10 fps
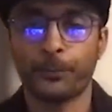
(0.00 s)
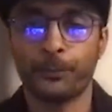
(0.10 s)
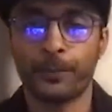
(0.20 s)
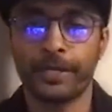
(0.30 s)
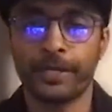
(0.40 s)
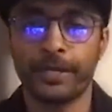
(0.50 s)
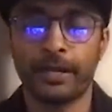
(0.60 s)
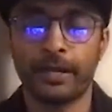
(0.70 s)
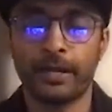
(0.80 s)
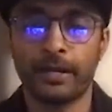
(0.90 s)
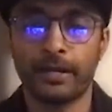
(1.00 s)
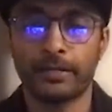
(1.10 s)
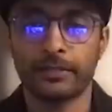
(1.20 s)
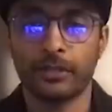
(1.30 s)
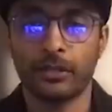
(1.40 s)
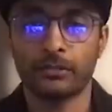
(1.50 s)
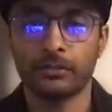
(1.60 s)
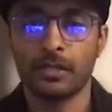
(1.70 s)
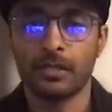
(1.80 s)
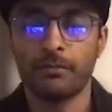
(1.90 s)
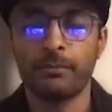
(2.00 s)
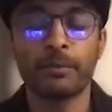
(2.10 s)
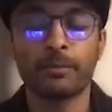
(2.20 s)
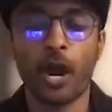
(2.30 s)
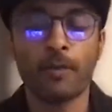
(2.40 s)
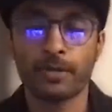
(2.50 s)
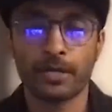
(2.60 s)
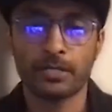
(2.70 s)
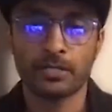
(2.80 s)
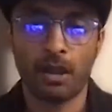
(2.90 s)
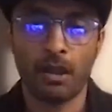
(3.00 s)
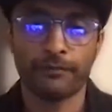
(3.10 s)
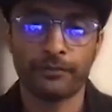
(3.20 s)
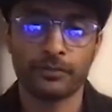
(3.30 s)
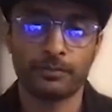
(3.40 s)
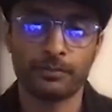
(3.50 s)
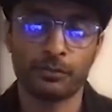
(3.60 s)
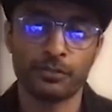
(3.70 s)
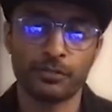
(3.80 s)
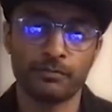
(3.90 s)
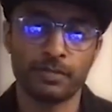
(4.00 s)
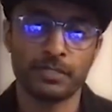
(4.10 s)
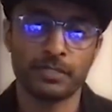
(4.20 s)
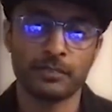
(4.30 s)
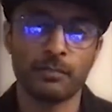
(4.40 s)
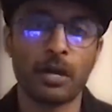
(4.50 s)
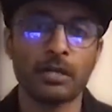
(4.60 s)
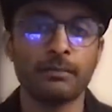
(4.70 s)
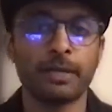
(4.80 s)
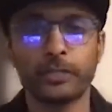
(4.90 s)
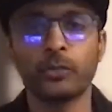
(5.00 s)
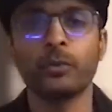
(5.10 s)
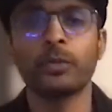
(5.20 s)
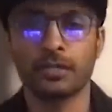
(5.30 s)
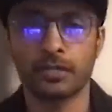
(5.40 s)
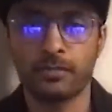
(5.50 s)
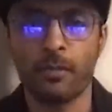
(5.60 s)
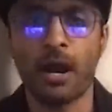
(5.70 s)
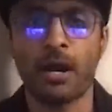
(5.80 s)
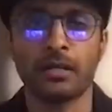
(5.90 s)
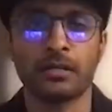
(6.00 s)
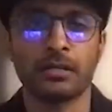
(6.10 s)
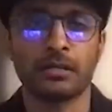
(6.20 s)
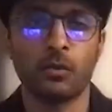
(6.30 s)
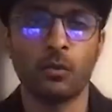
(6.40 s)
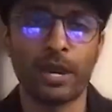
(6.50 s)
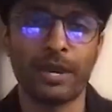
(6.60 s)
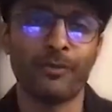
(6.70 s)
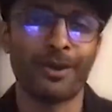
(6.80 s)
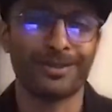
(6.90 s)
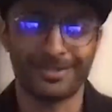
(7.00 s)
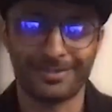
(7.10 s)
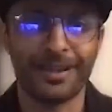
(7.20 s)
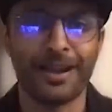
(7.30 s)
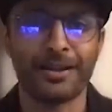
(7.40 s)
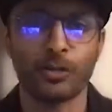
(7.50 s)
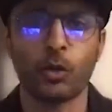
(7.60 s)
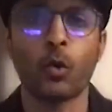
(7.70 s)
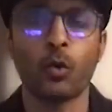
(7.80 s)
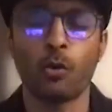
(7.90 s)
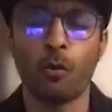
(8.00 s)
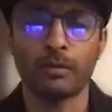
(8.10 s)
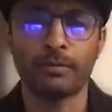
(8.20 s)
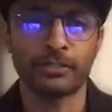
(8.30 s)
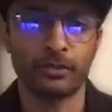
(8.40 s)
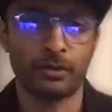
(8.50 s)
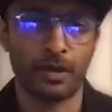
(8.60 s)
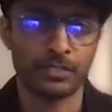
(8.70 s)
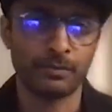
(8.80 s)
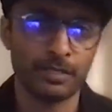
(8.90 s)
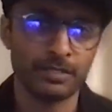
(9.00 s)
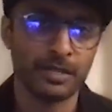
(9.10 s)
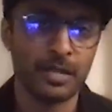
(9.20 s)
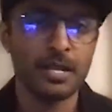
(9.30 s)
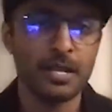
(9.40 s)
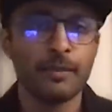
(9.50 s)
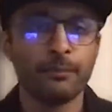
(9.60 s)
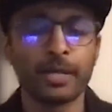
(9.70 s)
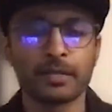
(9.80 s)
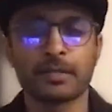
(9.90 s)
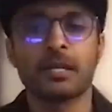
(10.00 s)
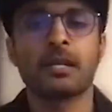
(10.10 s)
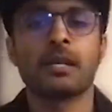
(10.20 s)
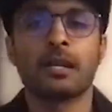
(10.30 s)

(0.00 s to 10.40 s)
we are you know big proponents of the subscription business model, but do it in a smart way where it's not overwhelming to customers, because